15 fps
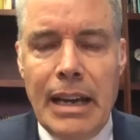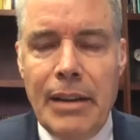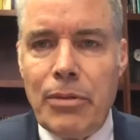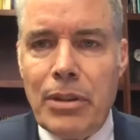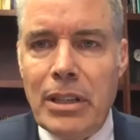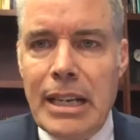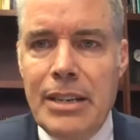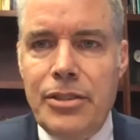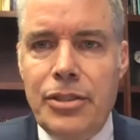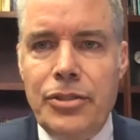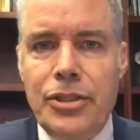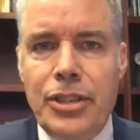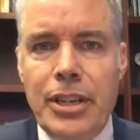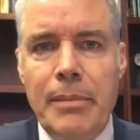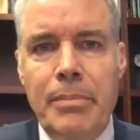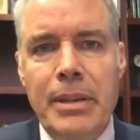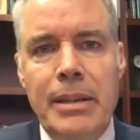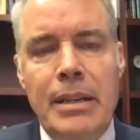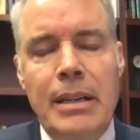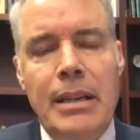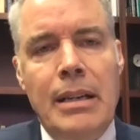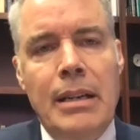relationship,
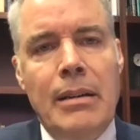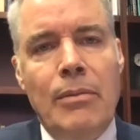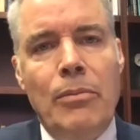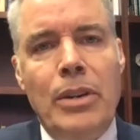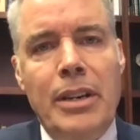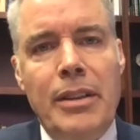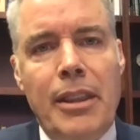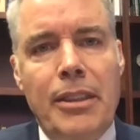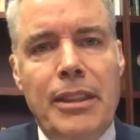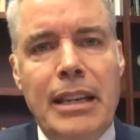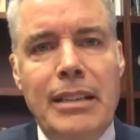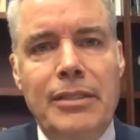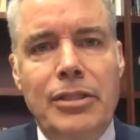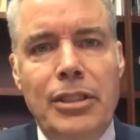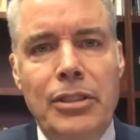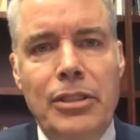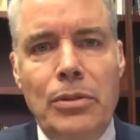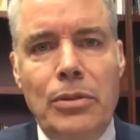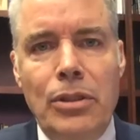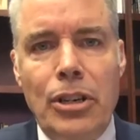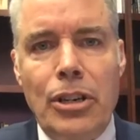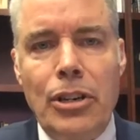one of the things that you
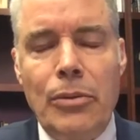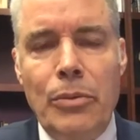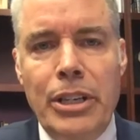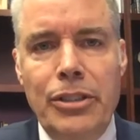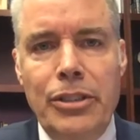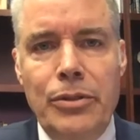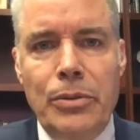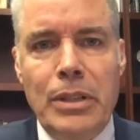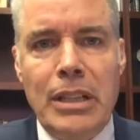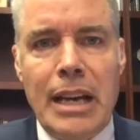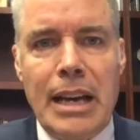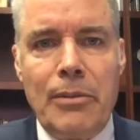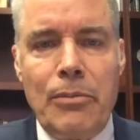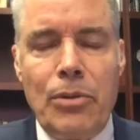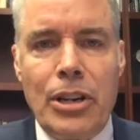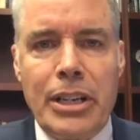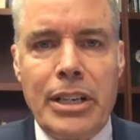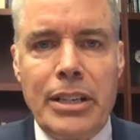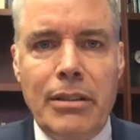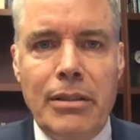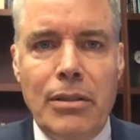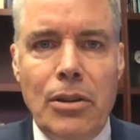learn when you do a lot of work at
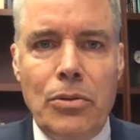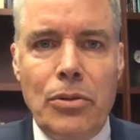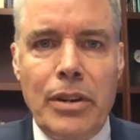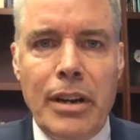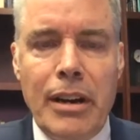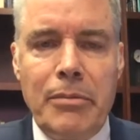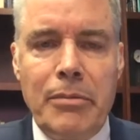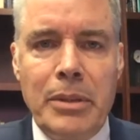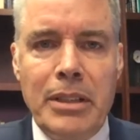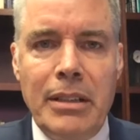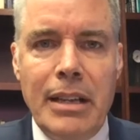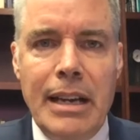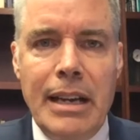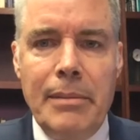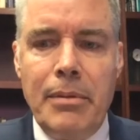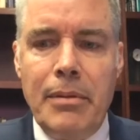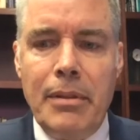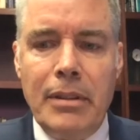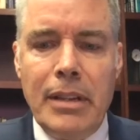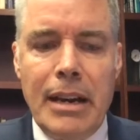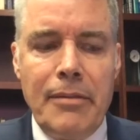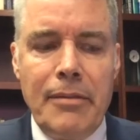the local government
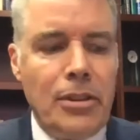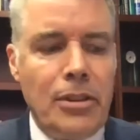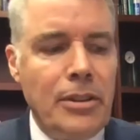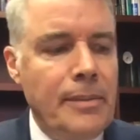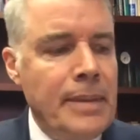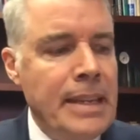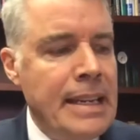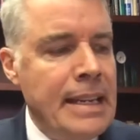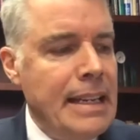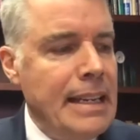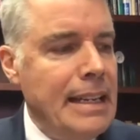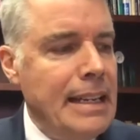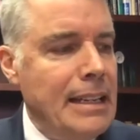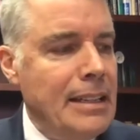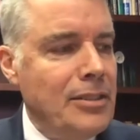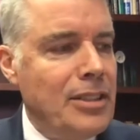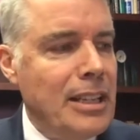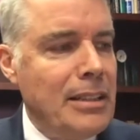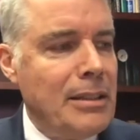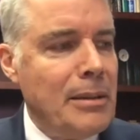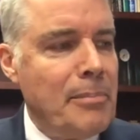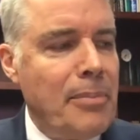level is
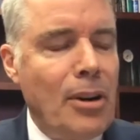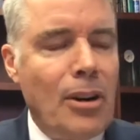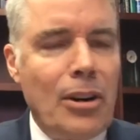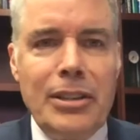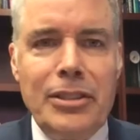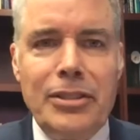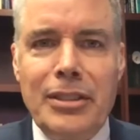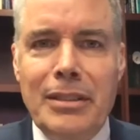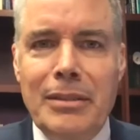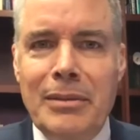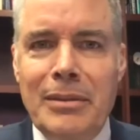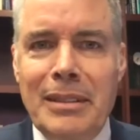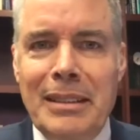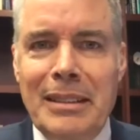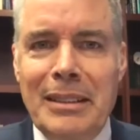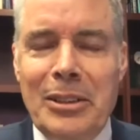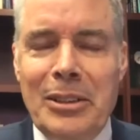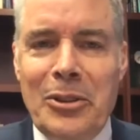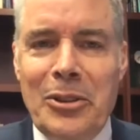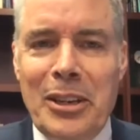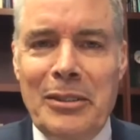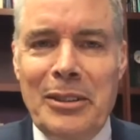that the partisan, you know,
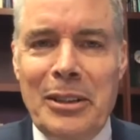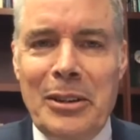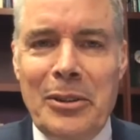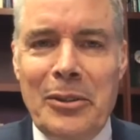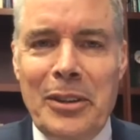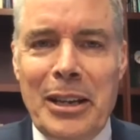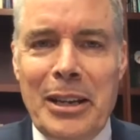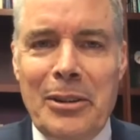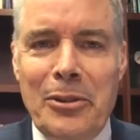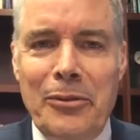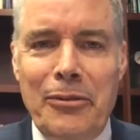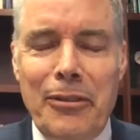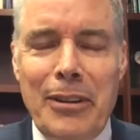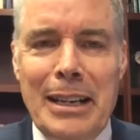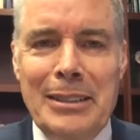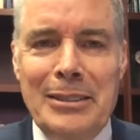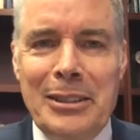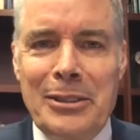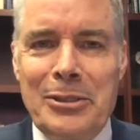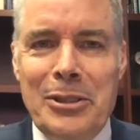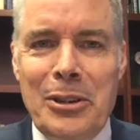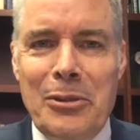that, that old phrase,
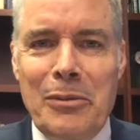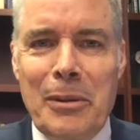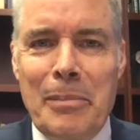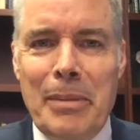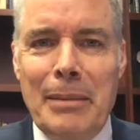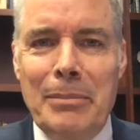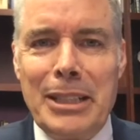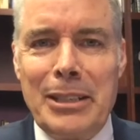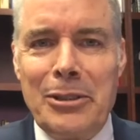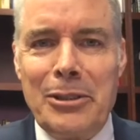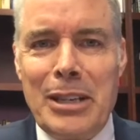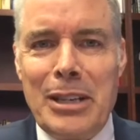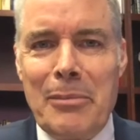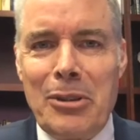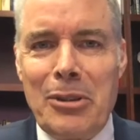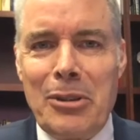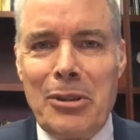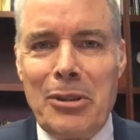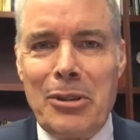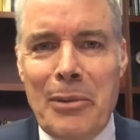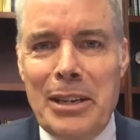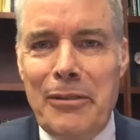there's no Republican or Democrat
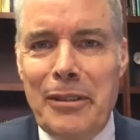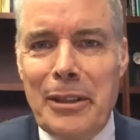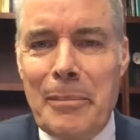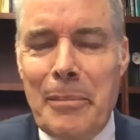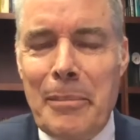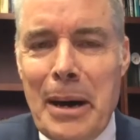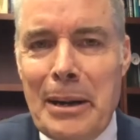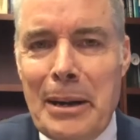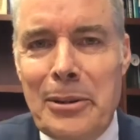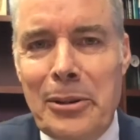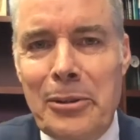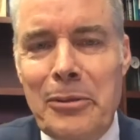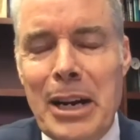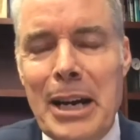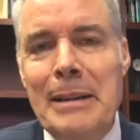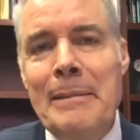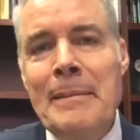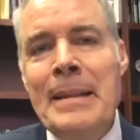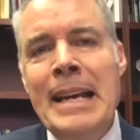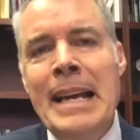way to fill a pothole, right?